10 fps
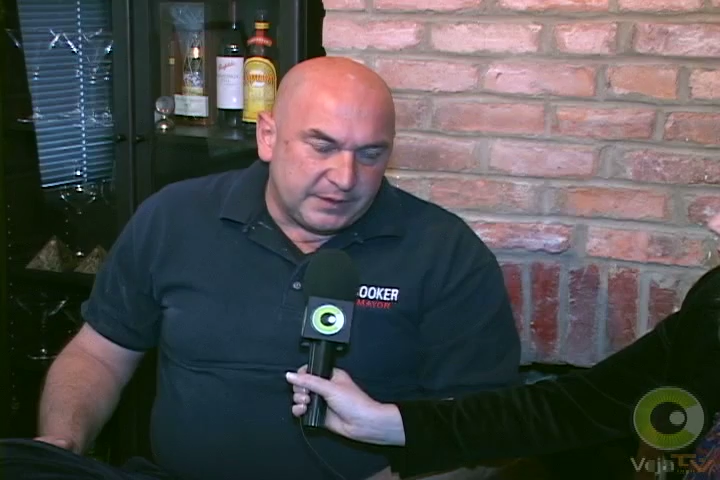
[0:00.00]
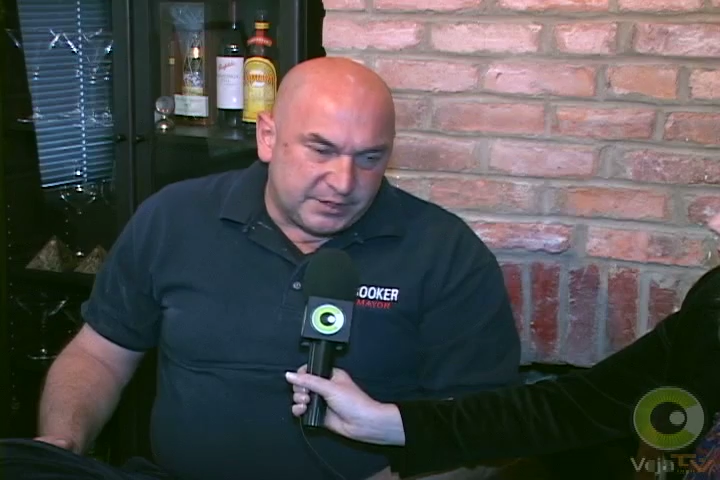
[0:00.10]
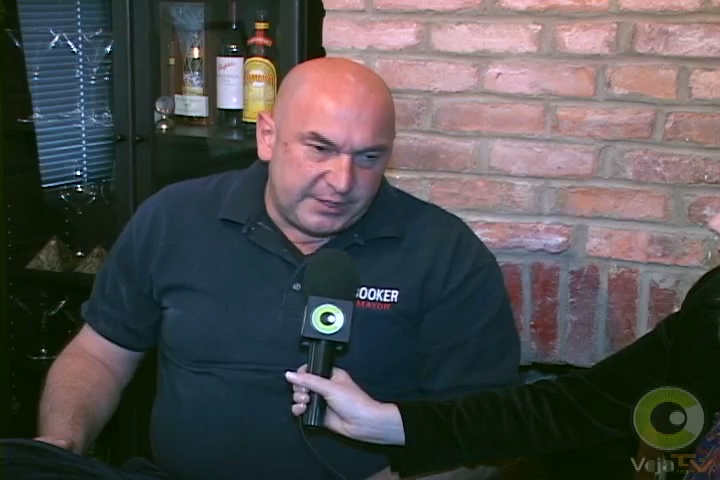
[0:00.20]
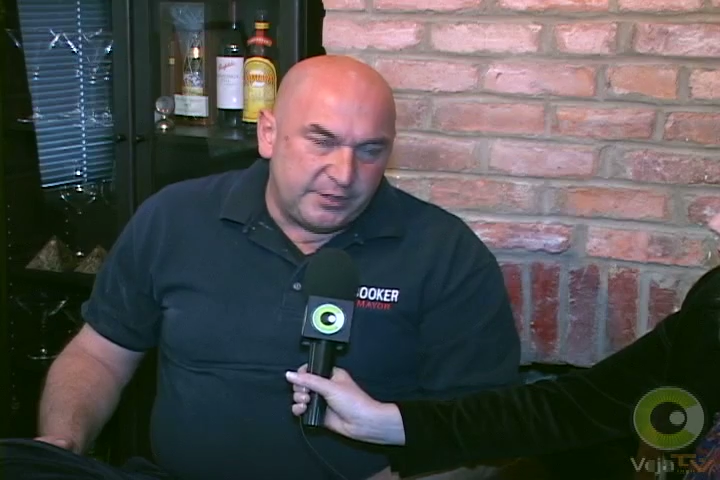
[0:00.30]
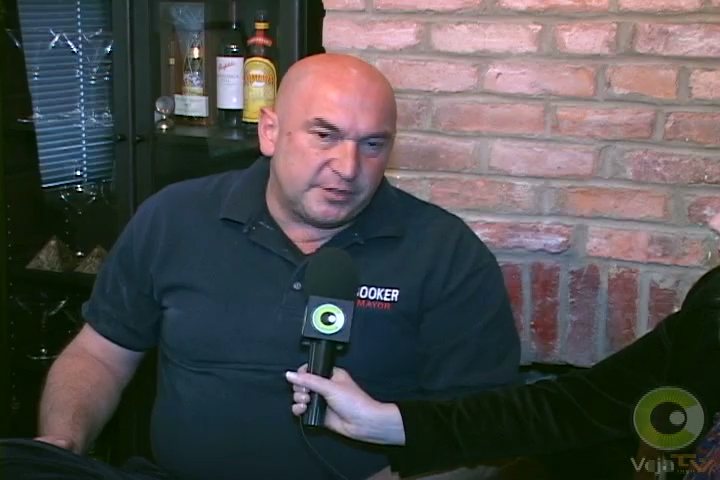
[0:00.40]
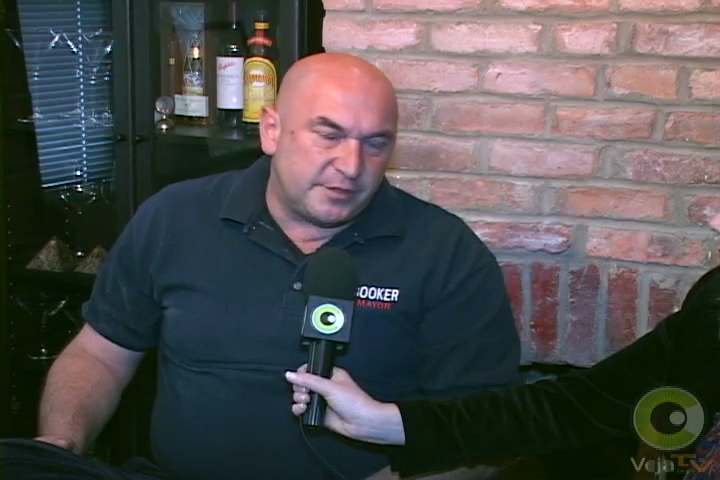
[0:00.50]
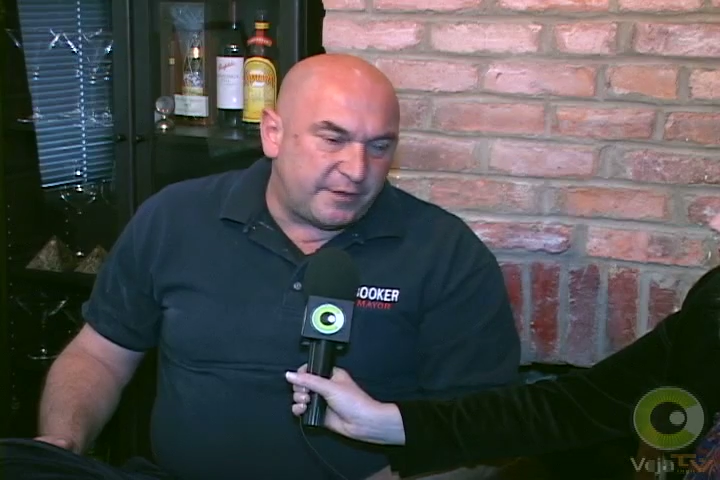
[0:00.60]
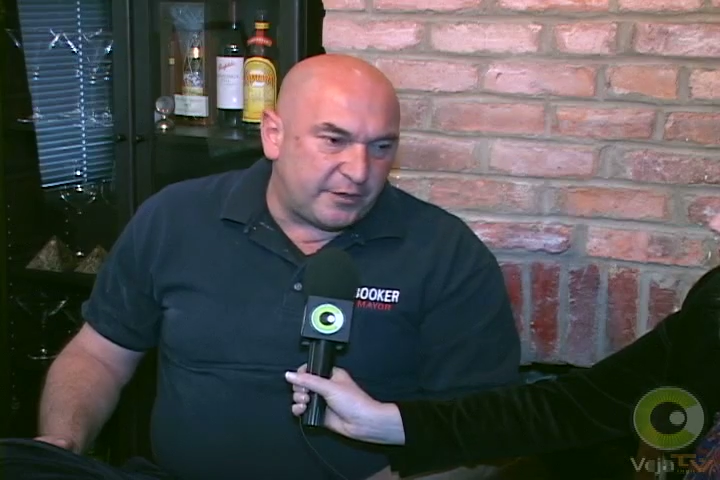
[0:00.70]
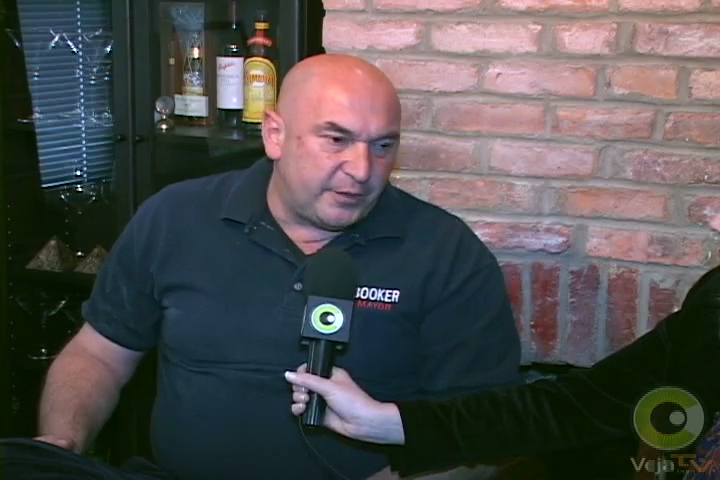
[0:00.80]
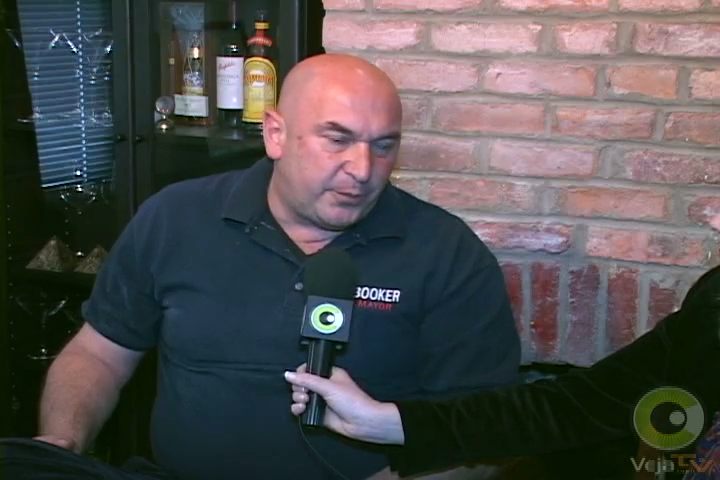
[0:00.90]
seniors are
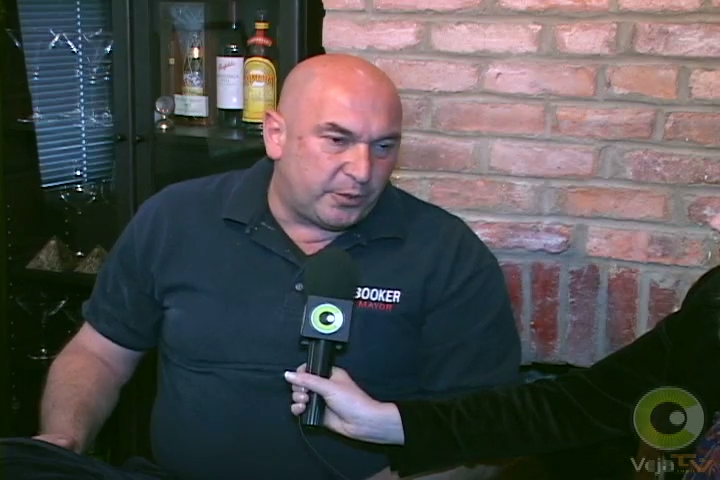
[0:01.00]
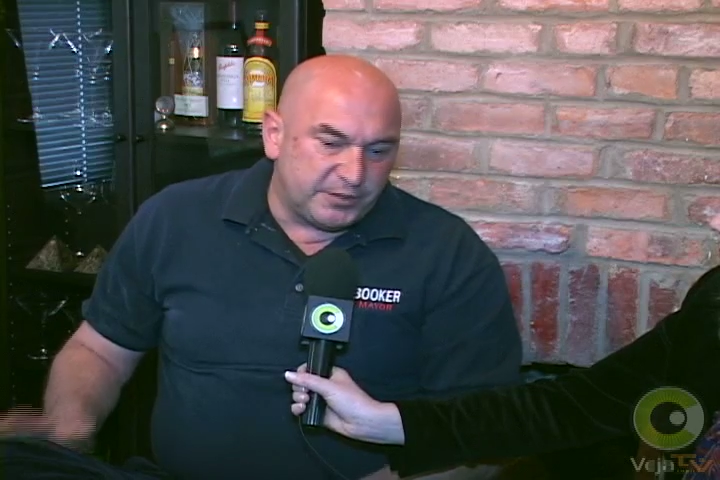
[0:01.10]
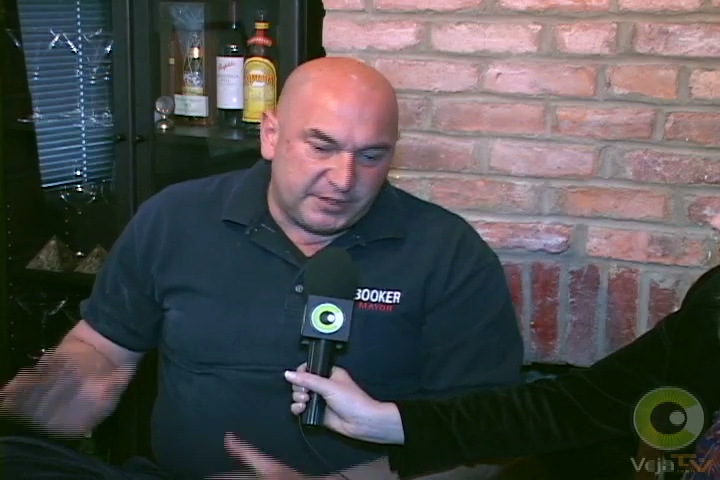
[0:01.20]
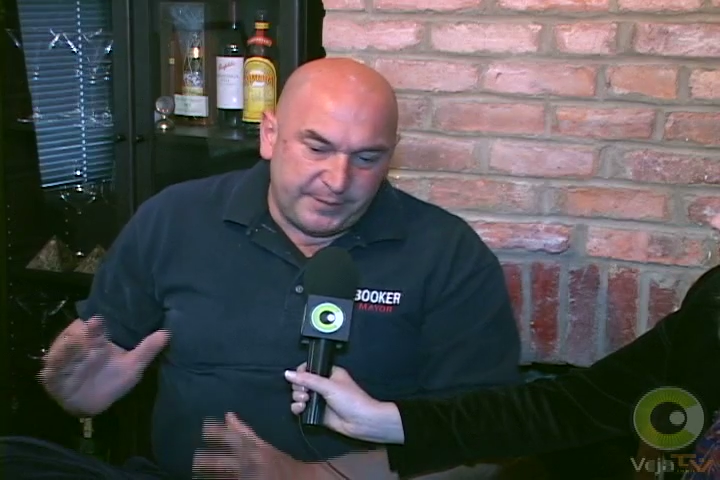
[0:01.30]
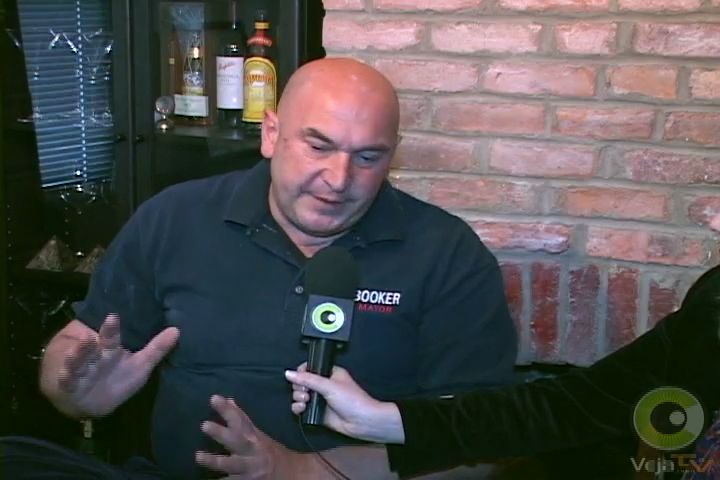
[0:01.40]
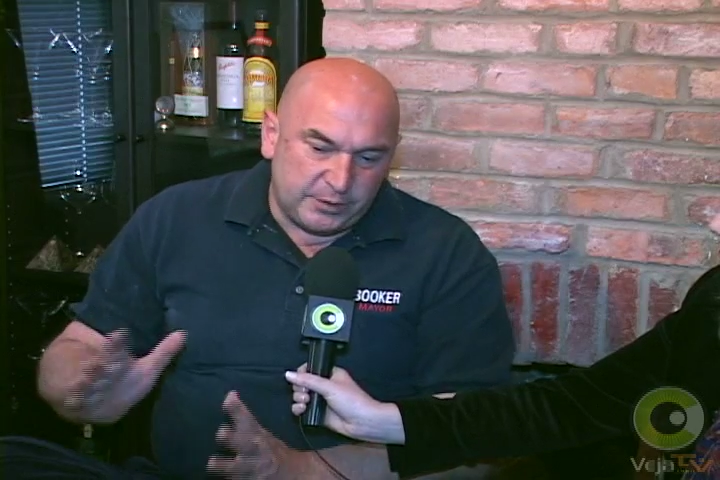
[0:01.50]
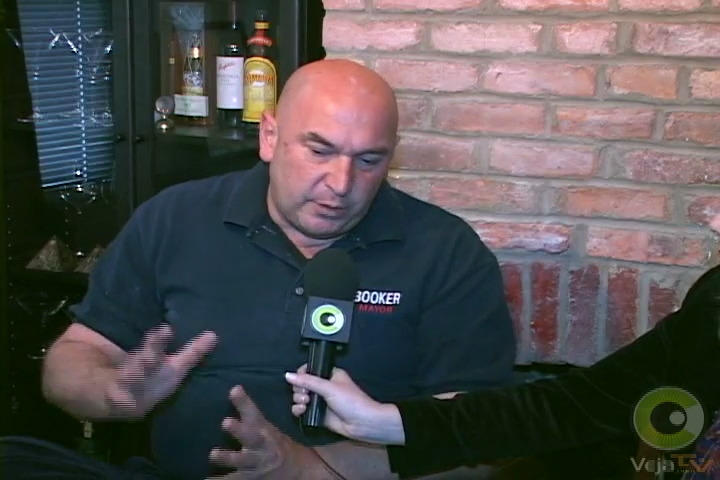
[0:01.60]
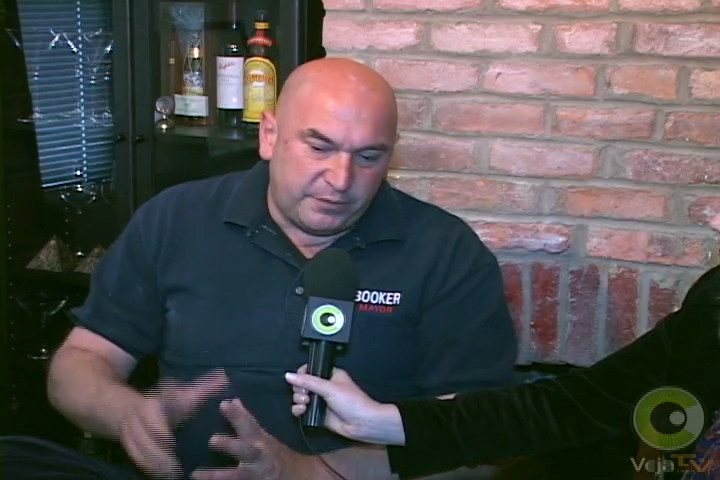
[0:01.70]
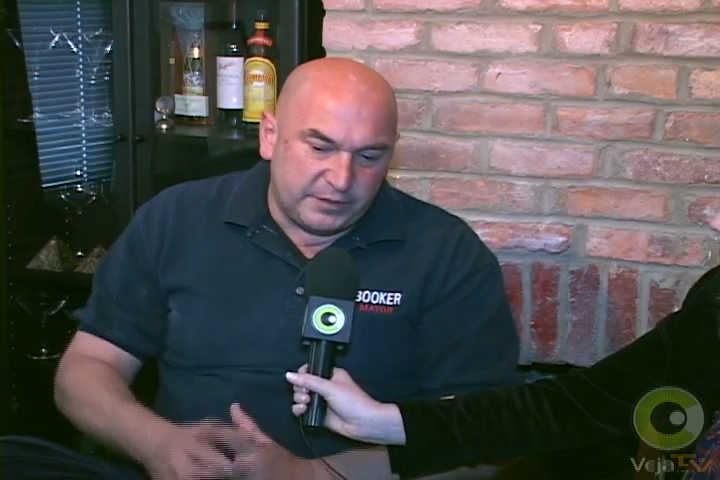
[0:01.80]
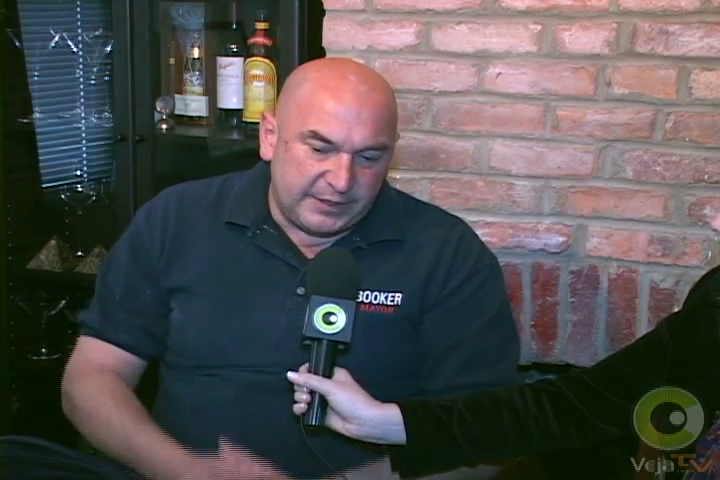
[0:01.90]
very important to me, and
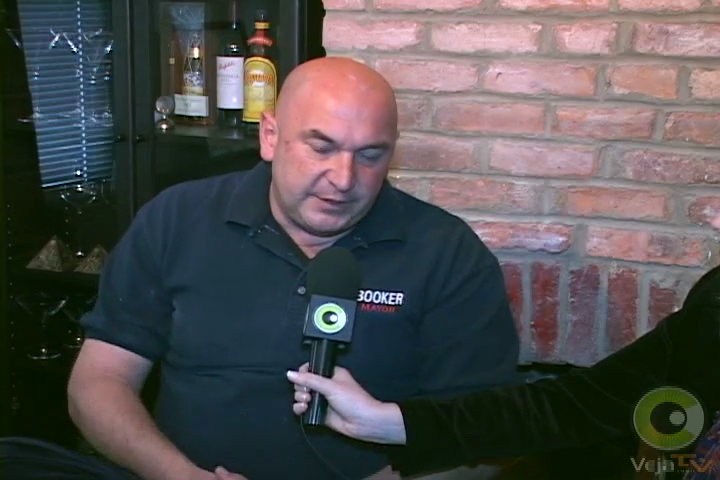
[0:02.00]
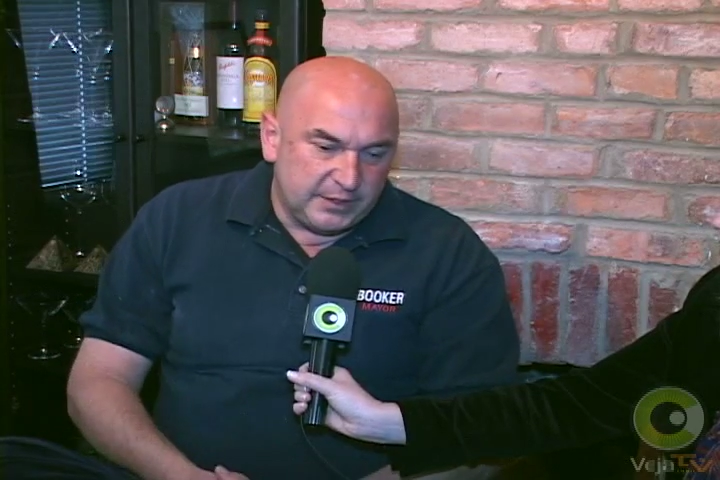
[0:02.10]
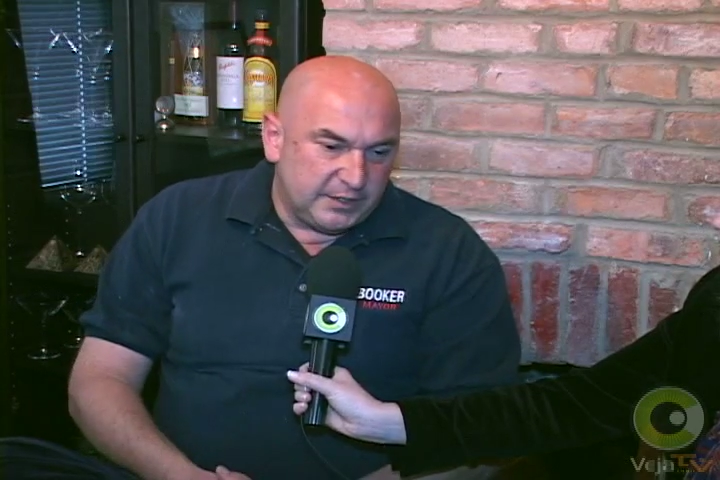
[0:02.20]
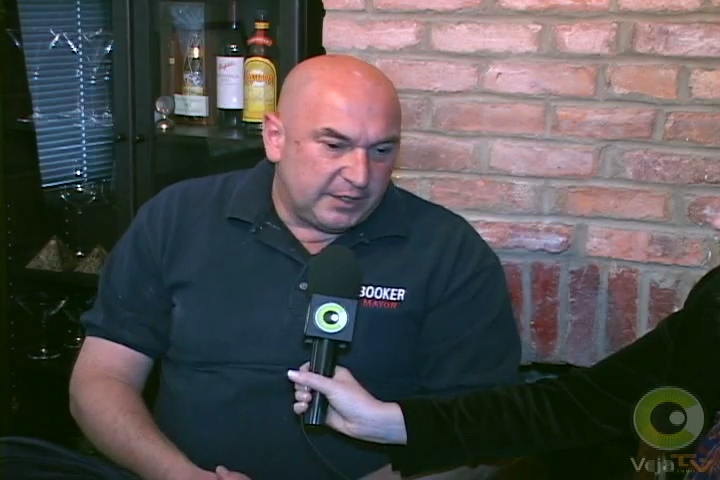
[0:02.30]
hopefully